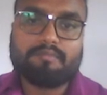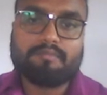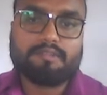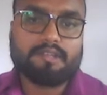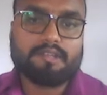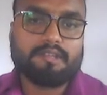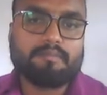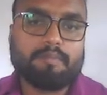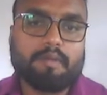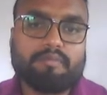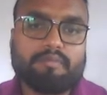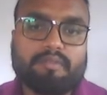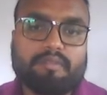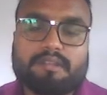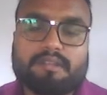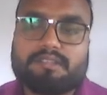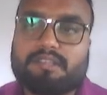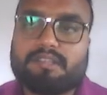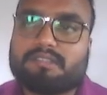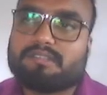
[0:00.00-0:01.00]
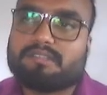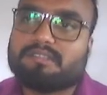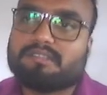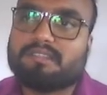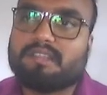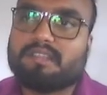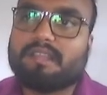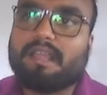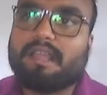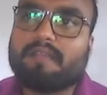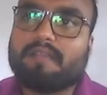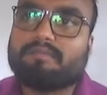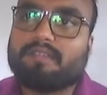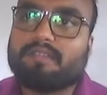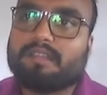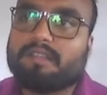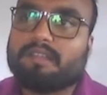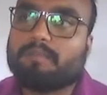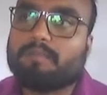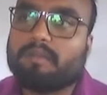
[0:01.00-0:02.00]
taken perfect tense, then I have
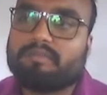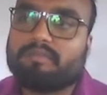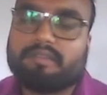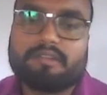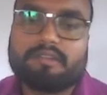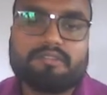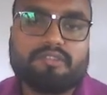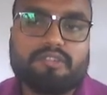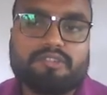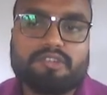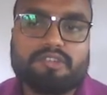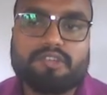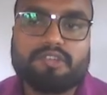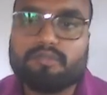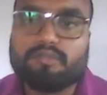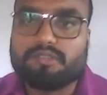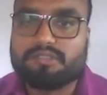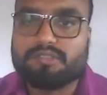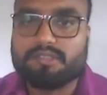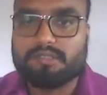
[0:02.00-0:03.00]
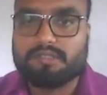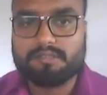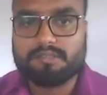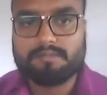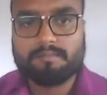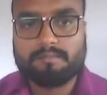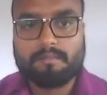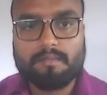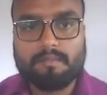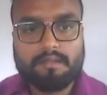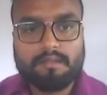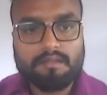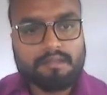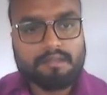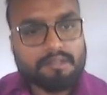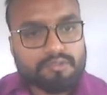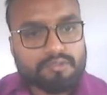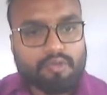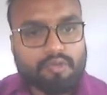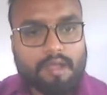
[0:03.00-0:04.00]
taken perfect continuous tense.
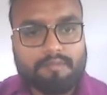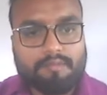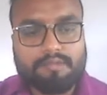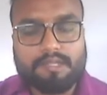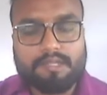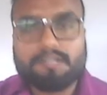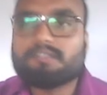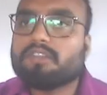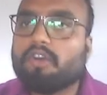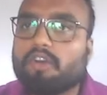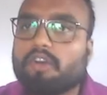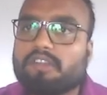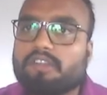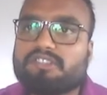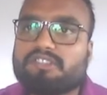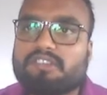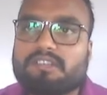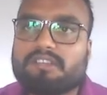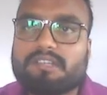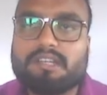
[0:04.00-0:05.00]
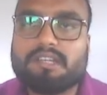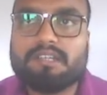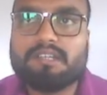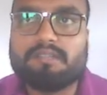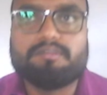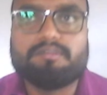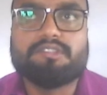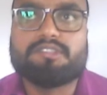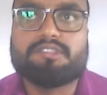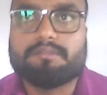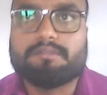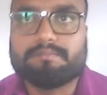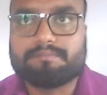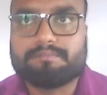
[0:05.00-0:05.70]
So I have taken the horizontal division.